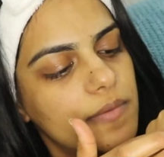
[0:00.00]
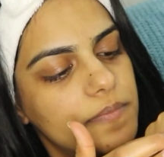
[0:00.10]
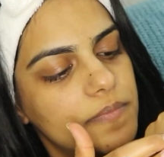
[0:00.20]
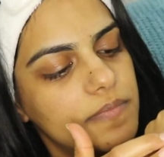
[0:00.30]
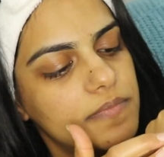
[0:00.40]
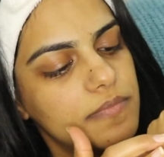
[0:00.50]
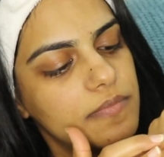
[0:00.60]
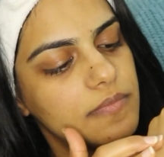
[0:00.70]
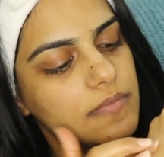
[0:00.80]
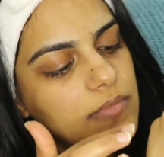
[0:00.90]
to see
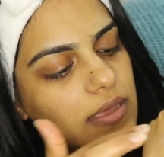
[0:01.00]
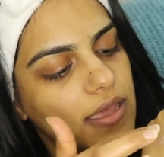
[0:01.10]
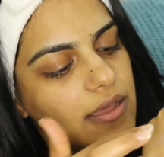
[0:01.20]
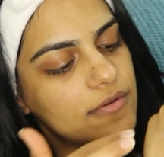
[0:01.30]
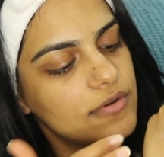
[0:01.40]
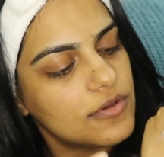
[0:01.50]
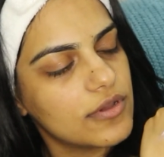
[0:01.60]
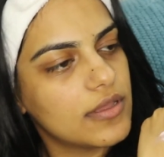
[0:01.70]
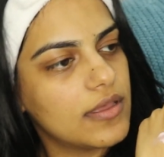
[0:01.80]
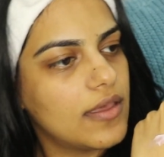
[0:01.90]
how,
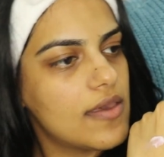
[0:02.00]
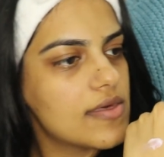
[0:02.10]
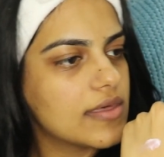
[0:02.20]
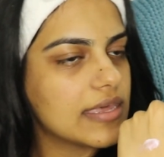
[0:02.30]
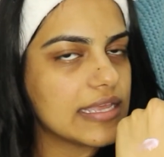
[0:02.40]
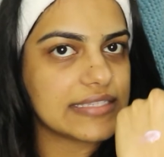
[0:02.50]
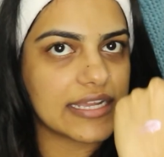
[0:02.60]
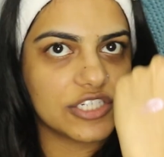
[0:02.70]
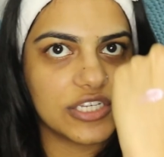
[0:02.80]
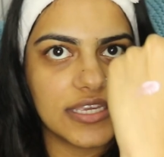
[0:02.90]
look, it
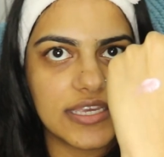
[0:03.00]
actually